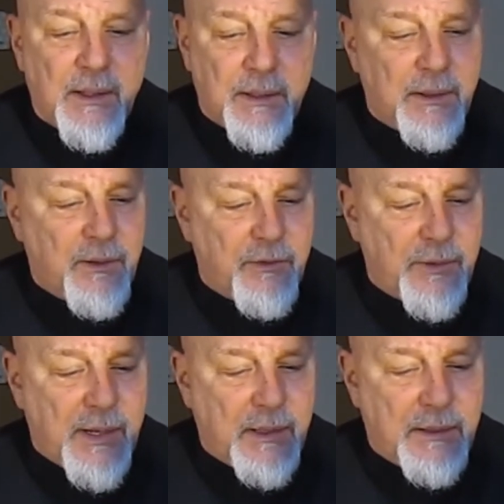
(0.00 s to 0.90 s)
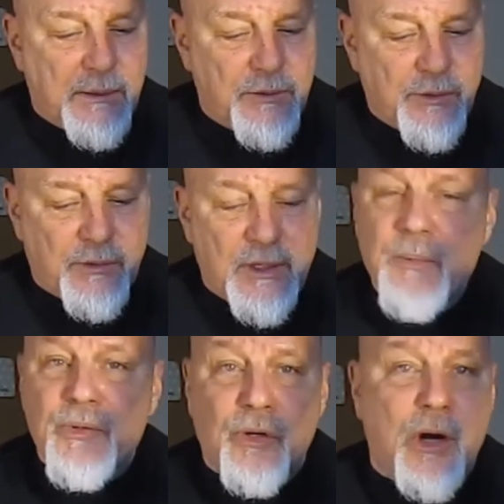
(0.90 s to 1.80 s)
is that it just
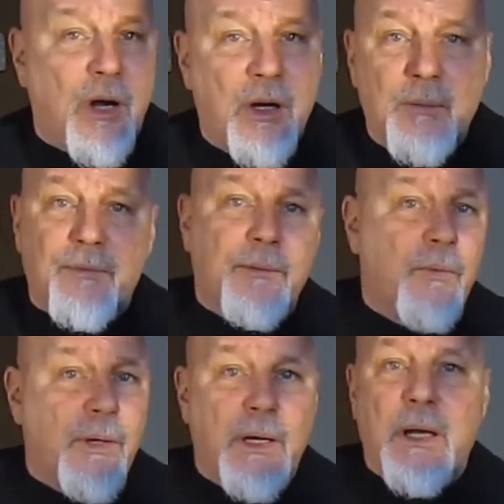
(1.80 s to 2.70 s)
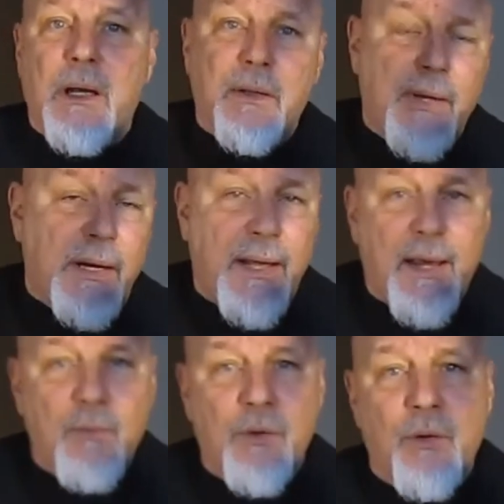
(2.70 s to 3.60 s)
keeps your arm from wearing out and that
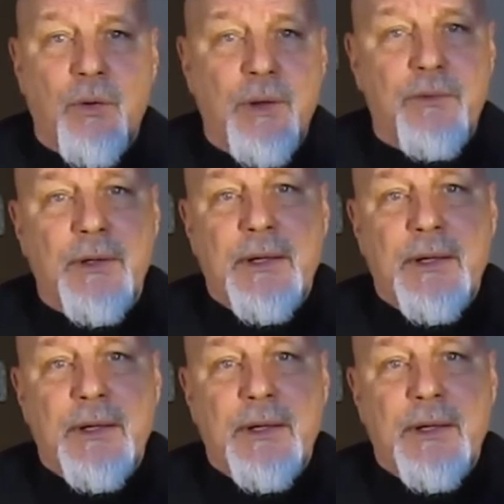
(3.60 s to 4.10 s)
hammer noise.